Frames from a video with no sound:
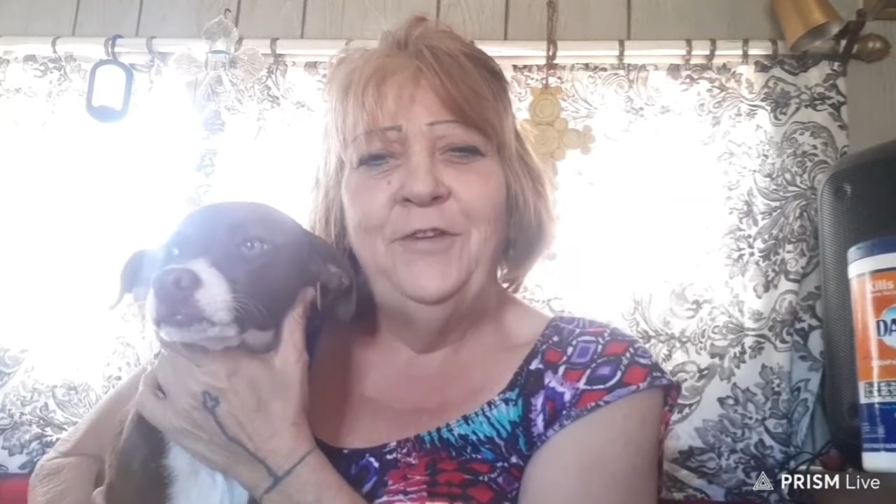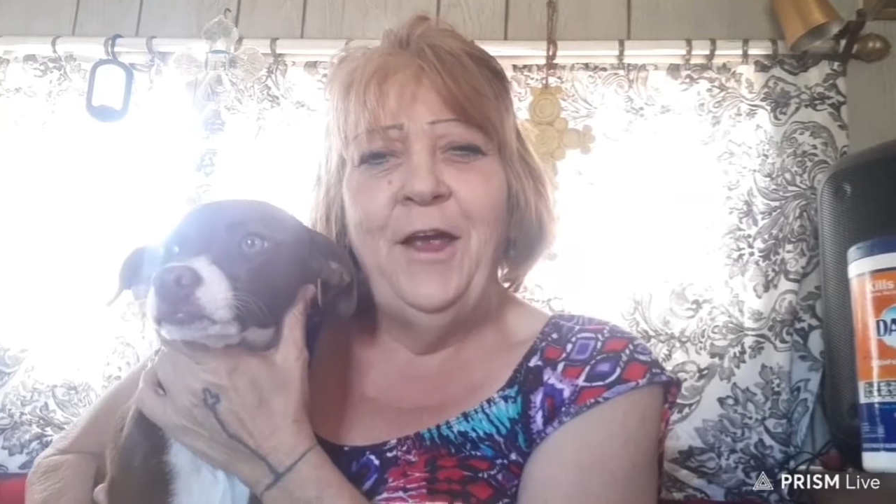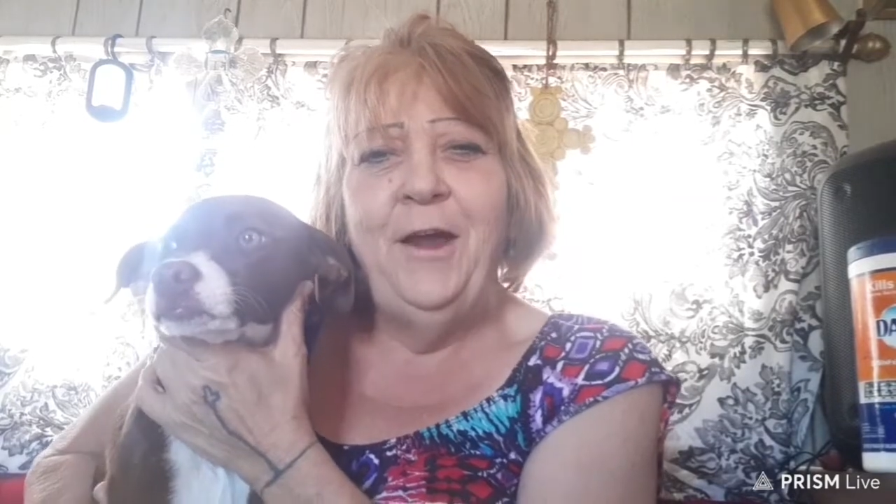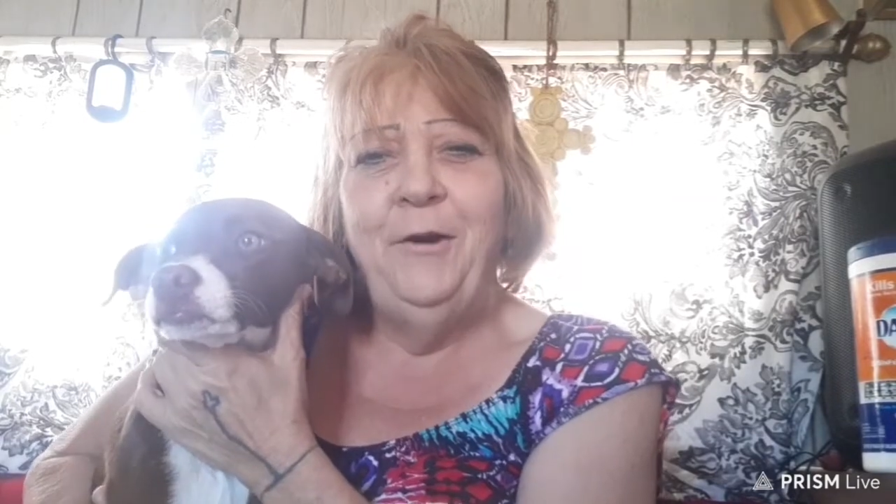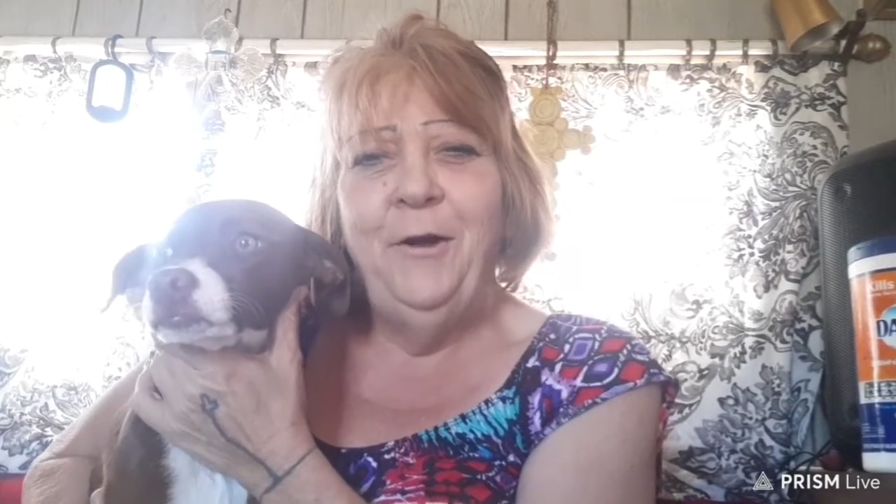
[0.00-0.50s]
to
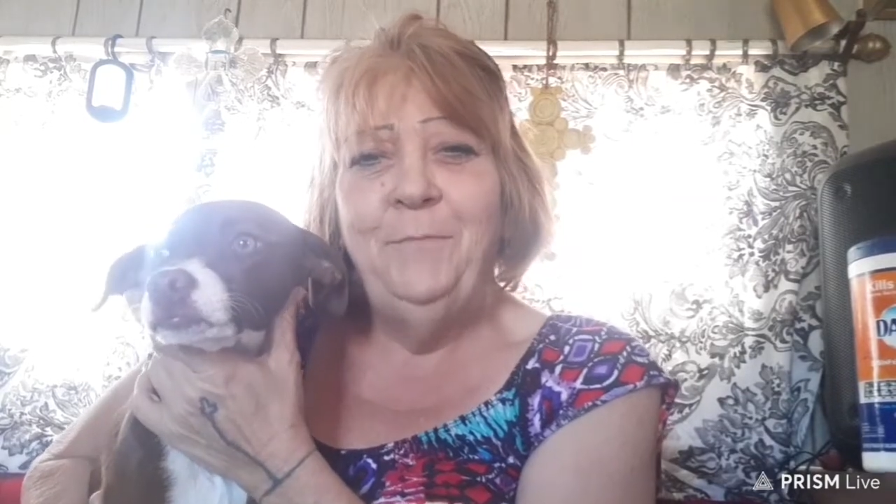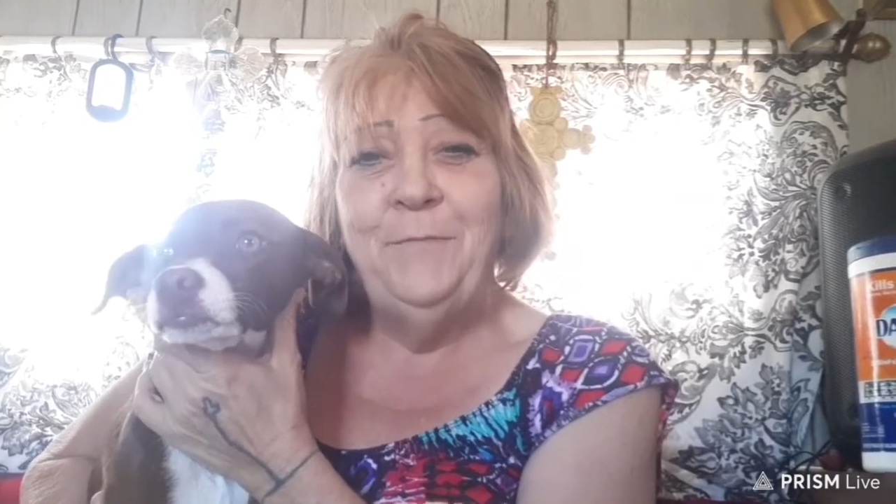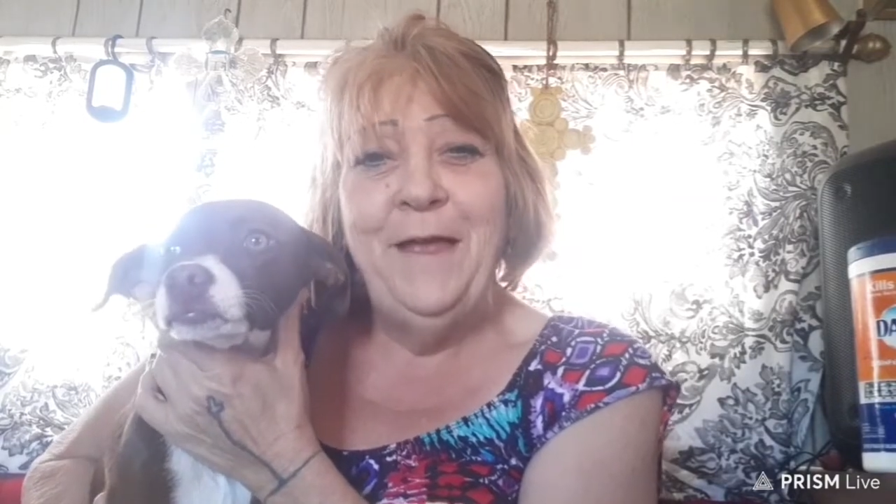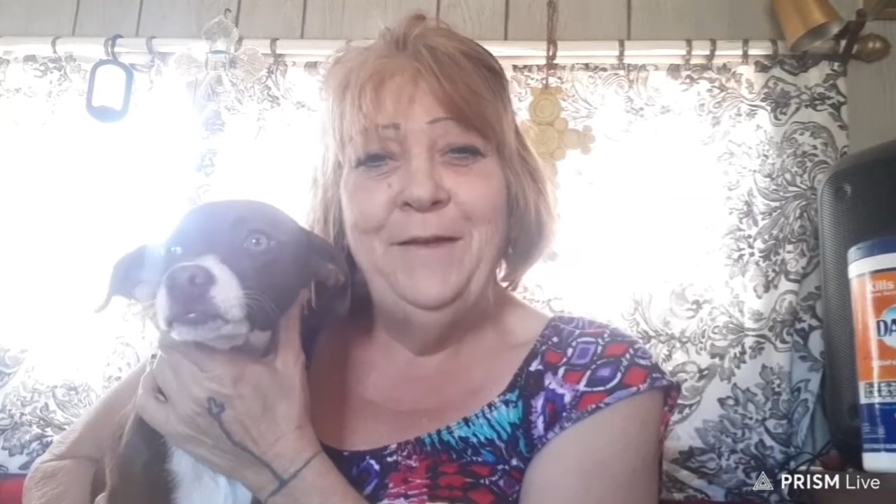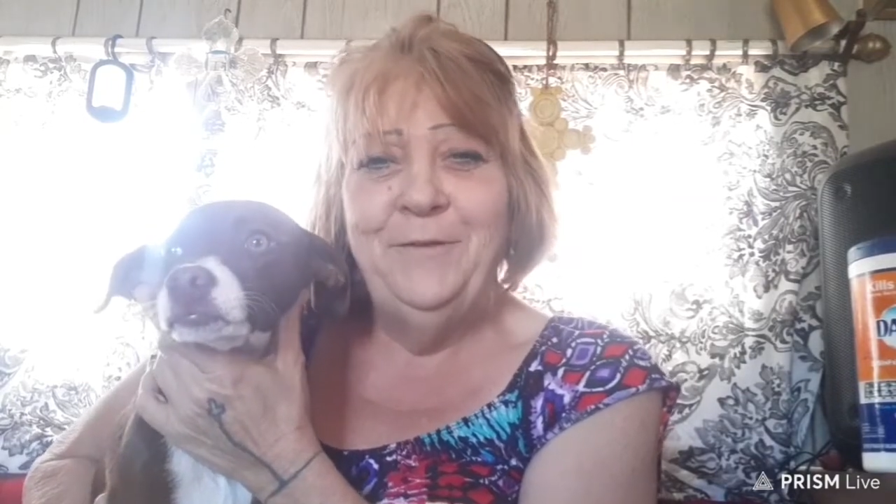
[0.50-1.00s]
tear up
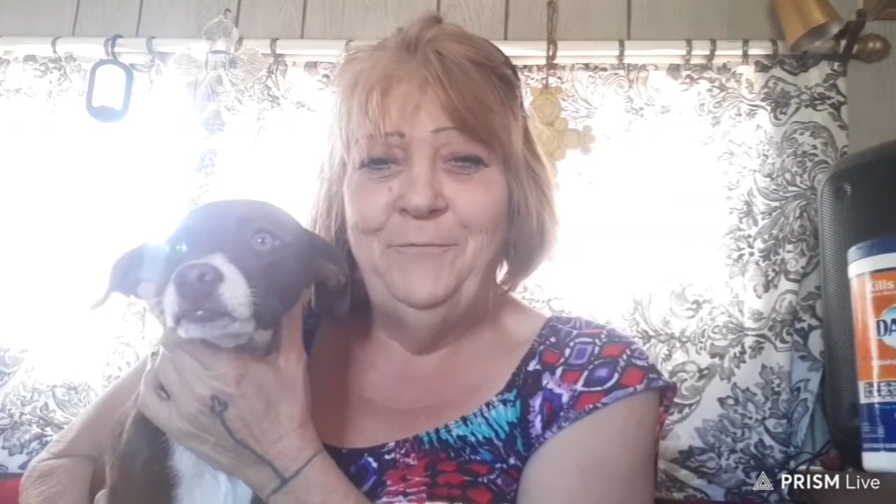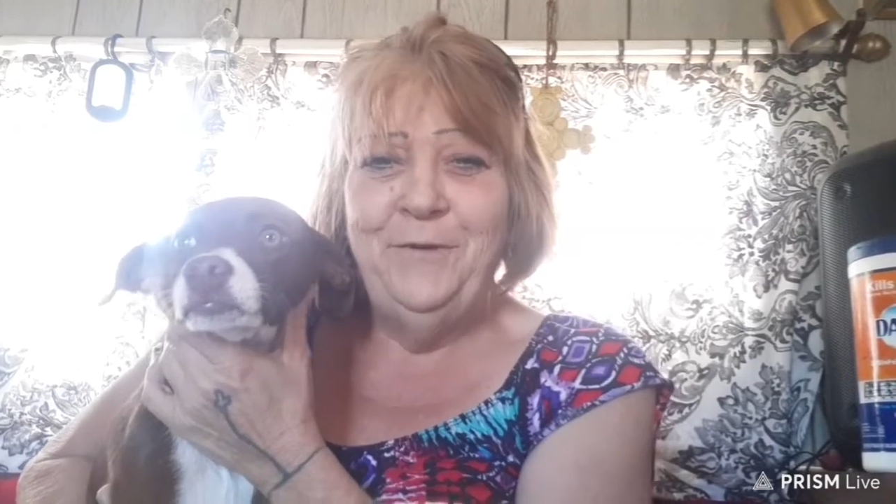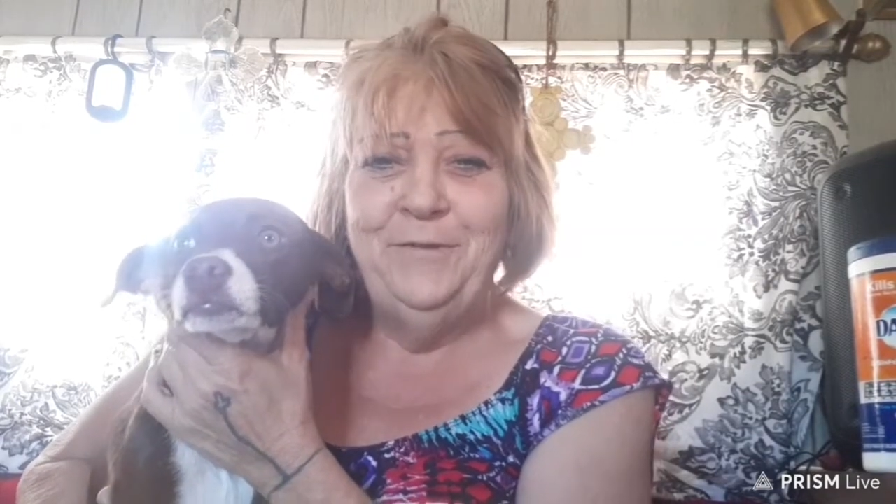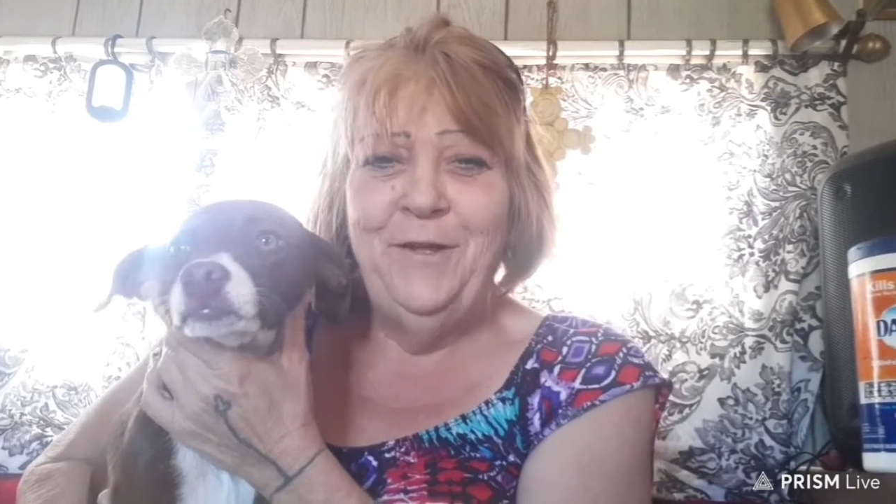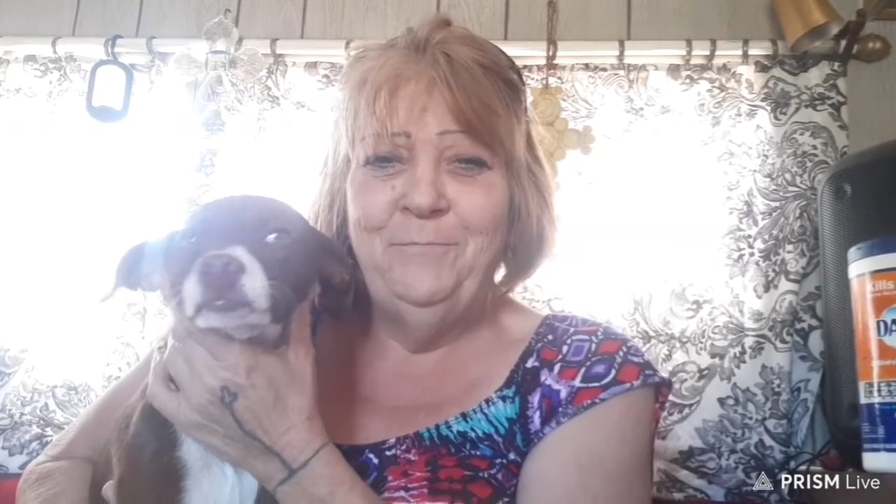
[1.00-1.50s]
things if
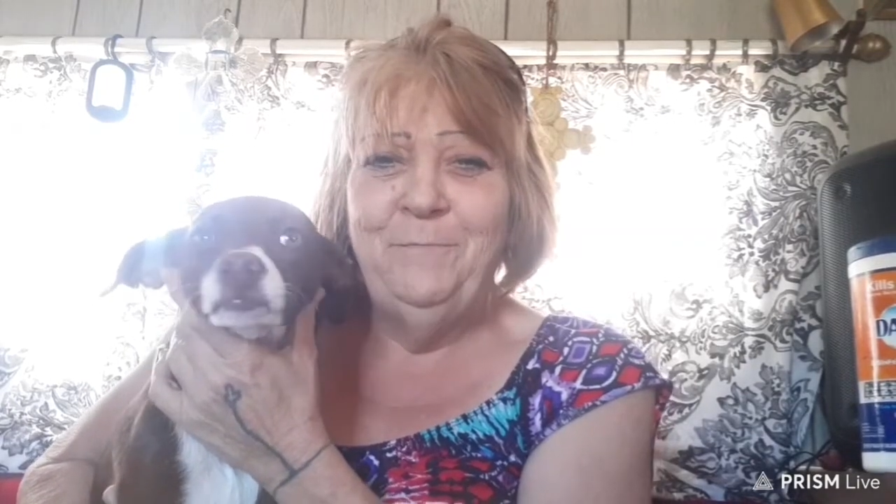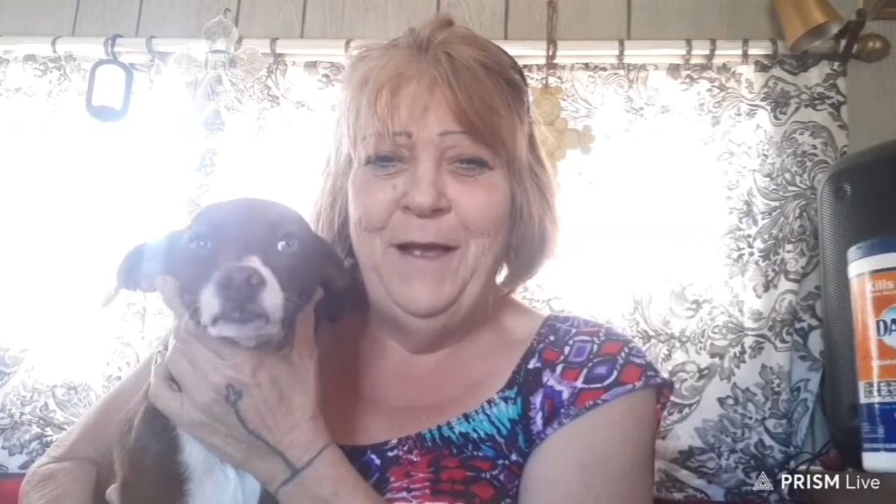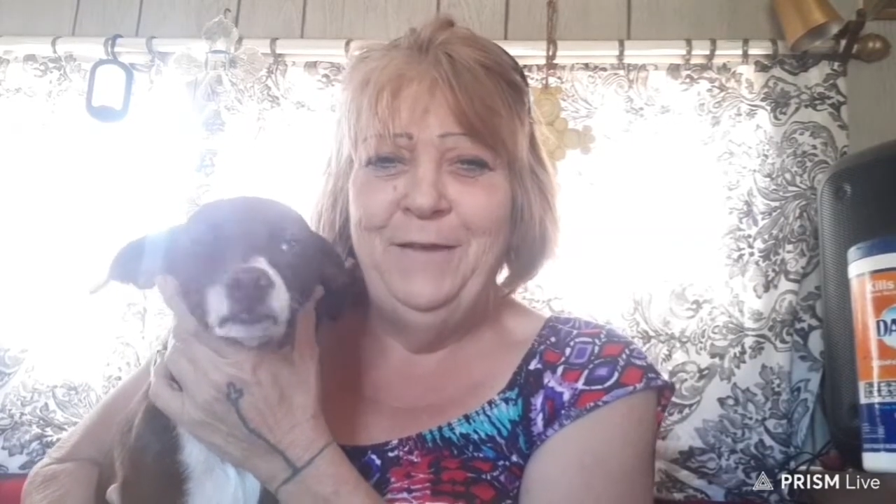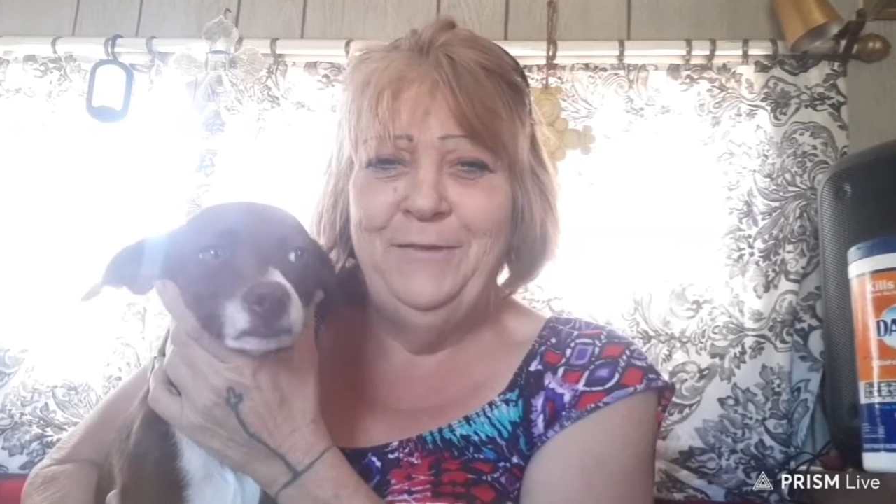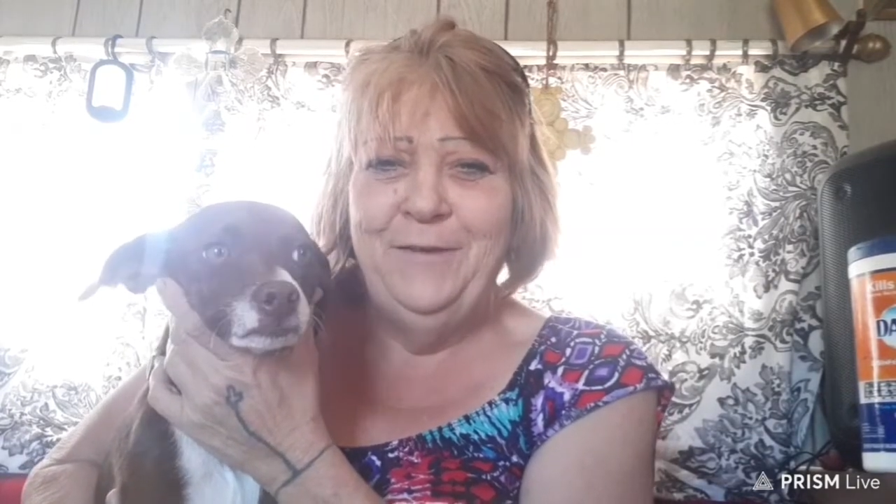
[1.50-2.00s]
he's left by
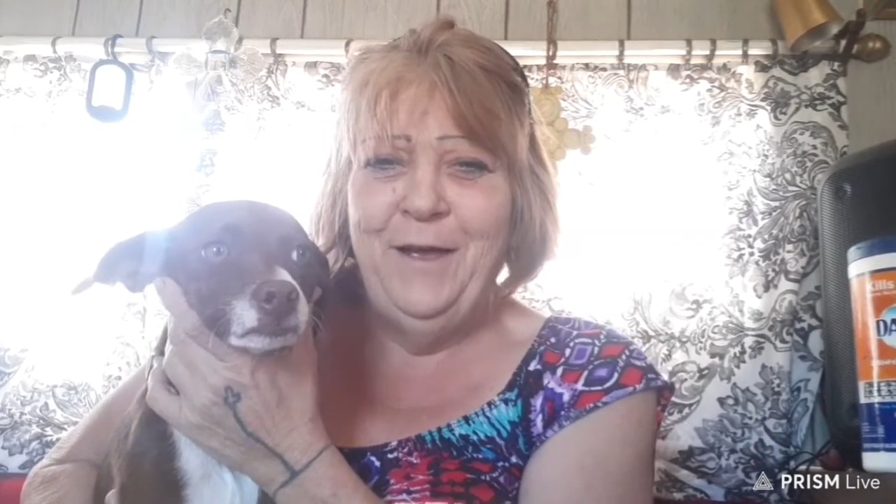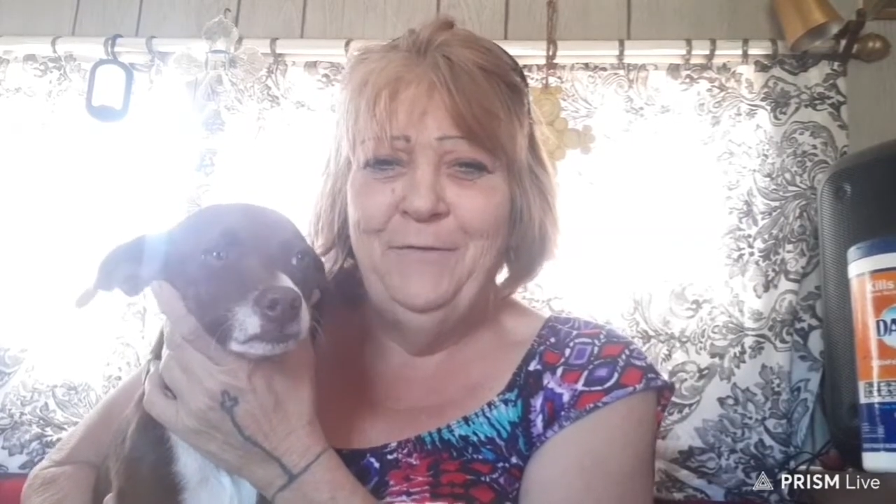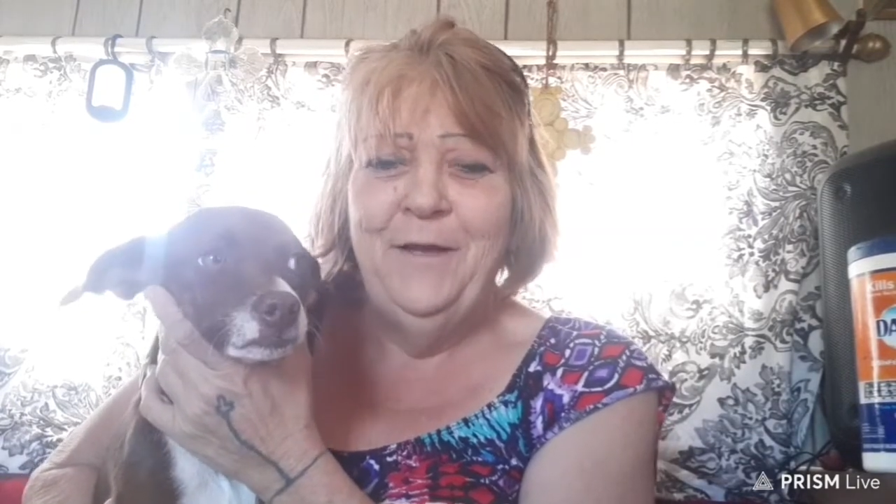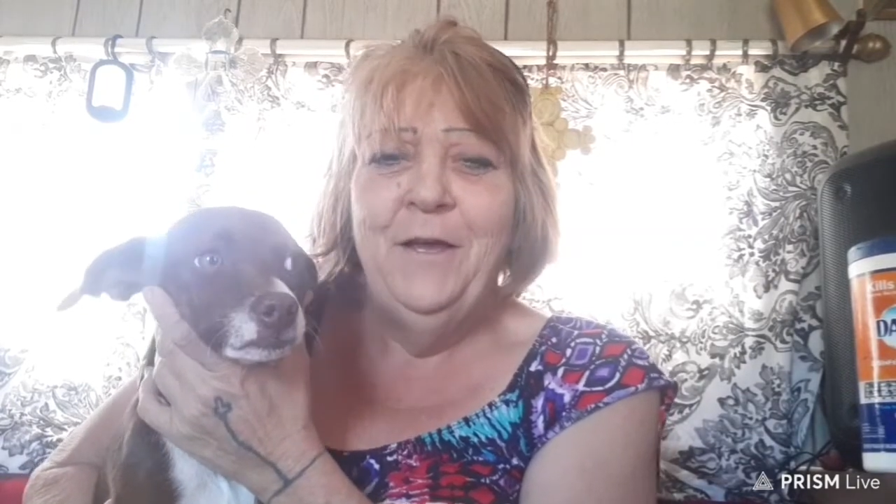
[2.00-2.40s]
himself.